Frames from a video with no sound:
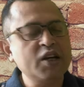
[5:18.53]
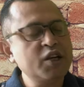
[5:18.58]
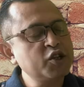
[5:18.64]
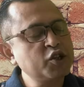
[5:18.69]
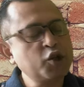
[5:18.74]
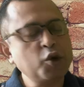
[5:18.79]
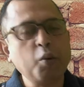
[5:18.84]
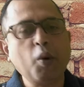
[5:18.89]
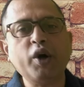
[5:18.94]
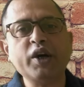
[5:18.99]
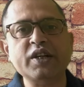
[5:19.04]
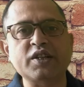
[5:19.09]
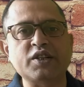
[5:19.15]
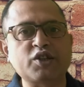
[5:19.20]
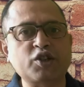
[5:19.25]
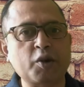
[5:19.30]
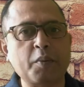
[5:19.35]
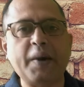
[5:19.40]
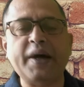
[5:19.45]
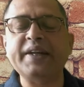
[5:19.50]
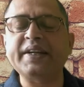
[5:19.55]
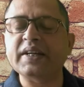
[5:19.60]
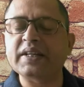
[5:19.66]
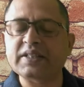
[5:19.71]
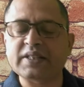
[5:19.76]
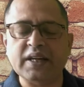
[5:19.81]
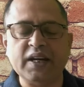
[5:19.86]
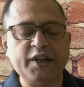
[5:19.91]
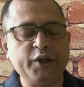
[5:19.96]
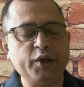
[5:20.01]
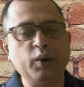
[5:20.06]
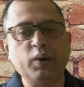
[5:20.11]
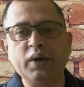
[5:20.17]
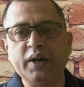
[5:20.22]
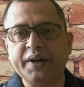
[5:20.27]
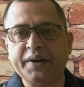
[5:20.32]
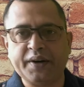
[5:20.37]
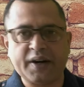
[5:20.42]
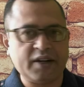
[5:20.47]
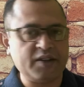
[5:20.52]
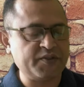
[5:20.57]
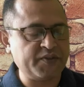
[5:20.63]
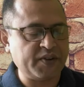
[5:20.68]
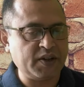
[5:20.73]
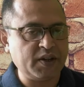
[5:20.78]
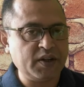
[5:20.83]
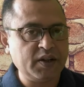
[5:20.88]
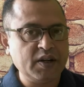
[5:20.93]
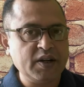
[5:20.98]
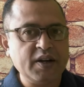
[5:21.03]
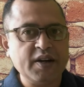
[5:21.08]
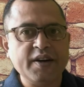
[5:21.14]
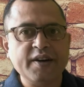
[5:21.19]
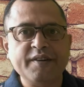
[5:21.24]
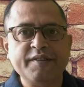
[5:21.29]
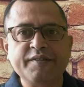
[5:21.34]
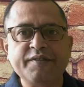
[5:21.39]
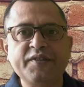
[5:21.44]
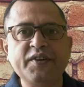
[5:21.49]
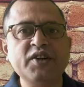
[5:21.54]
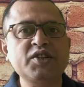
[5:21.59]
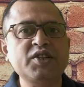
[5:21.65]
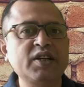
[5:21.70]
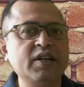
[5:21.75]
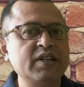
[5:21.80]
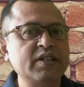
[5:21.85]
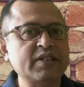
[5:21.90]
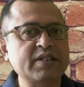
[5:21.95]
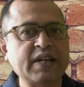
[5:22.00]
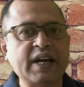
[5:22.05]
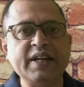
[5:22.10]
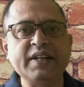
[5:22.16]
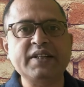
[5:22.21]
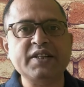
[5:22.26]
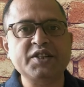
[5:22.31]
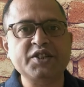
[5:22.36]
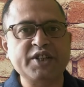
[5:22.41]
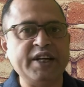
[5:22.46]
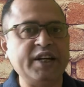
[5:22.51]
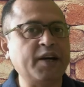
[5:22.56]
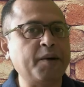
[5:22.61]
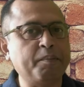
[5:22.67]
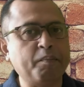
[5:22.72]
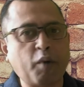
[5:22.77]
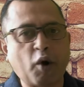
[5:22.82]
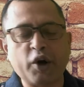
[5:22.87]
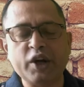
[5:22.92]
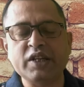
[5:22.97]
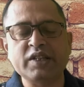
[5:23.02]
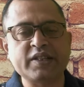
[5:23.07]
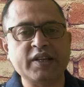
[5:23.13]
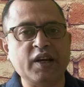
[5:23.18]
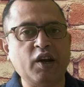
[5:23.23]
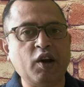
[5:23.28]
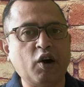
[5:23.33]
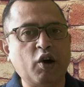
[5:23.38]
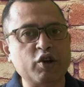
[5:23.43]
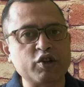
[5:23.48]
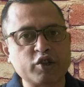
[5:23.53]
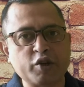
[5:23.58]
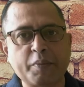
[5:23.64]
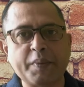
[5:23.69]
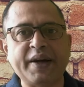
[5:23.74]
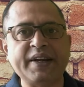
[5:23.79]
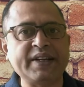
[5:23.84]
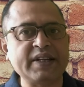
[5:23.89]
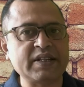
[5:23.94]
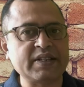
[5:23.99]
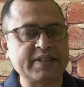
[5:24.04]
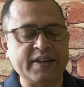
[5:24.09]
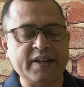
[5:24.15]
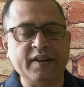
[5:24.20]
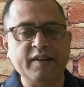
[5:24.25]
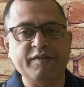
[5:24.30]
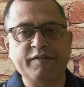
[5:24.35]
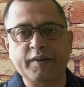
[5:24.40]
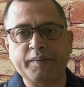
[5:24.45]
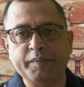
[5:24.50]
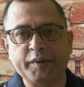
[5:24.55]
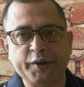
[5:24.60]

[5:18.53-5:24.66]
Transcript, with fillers: So what is somatic cell nuclear transfer? First, scientists take a body cell or somatic cell from the